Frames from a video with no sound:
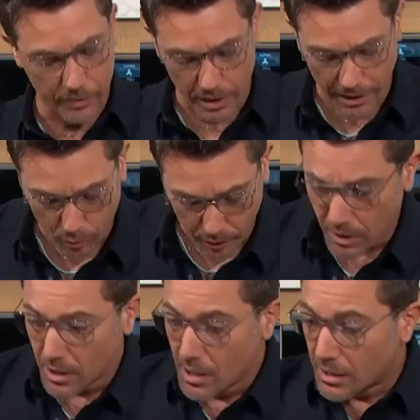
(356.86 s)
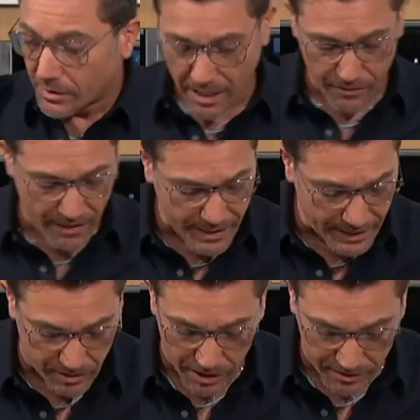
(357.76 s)
the liquid, then very
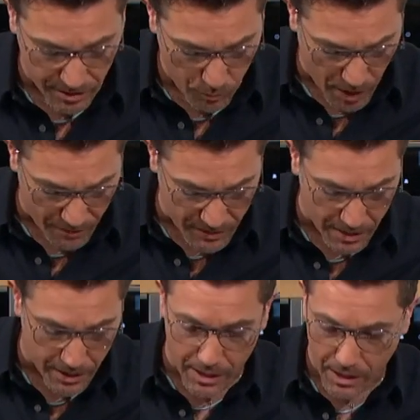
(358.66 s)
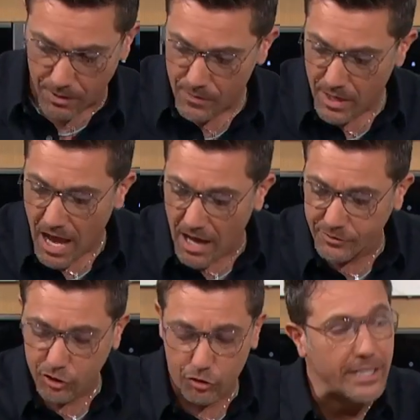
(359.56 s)
easily, see what I've done here, I've
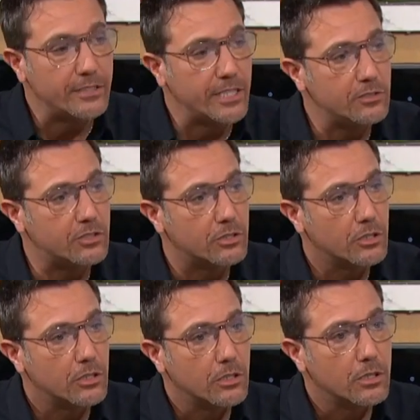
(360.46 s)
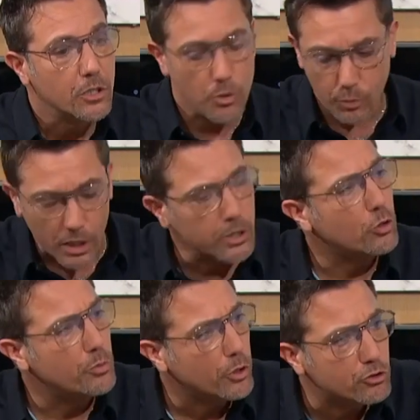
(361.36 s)
strained it. You put a little
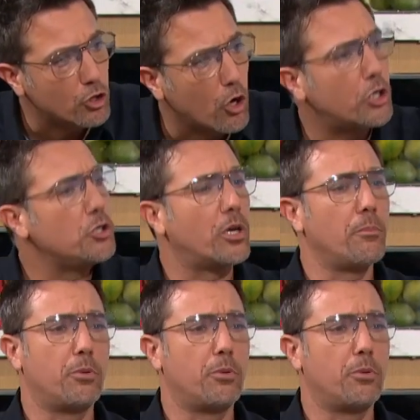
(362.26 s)
bit of stock, you can put